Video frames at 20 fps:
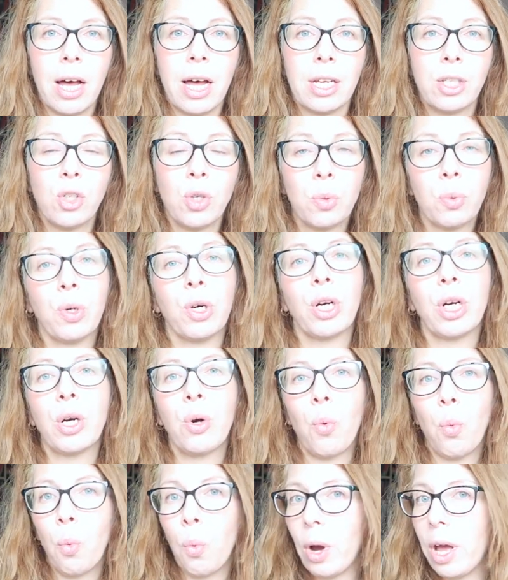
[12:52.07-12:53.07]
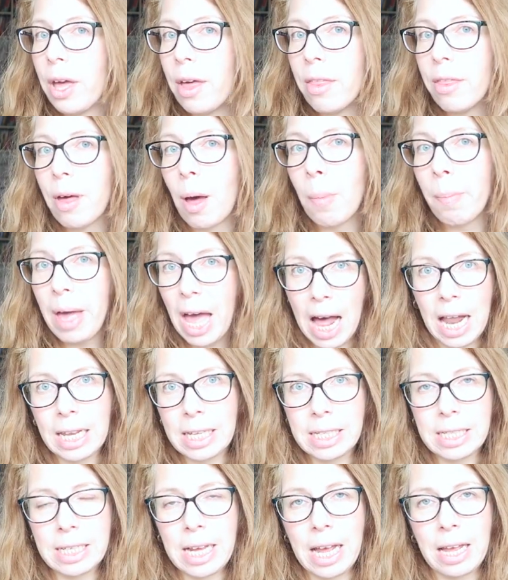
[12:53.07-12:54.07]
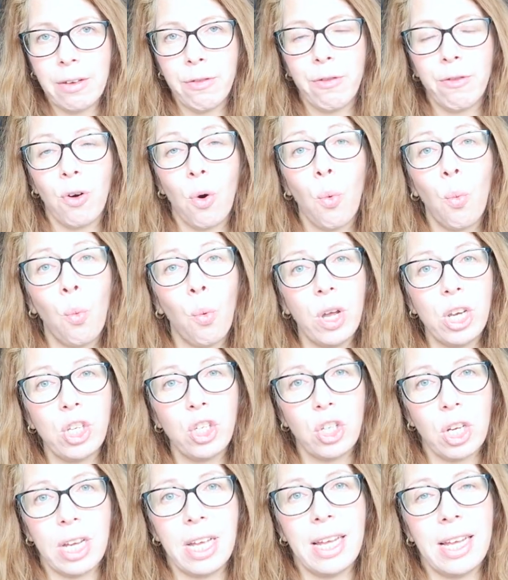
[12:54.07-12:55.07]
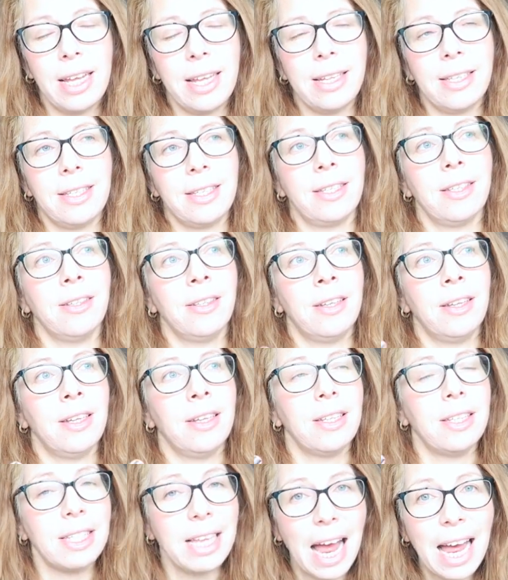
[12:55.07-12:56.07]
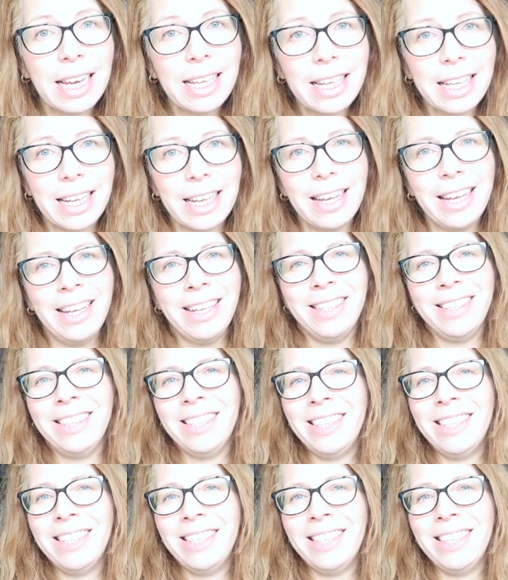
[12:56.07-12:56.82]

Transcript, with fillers: uh, to work with a palette knife, which is sadly,